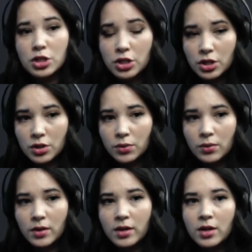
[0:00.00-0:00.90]
2,
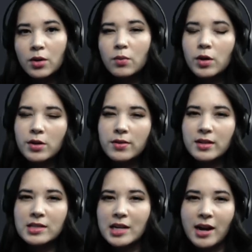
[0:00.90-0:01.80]
what do you
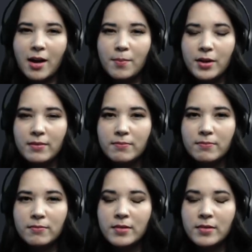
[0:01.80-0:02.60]
think is going to happen?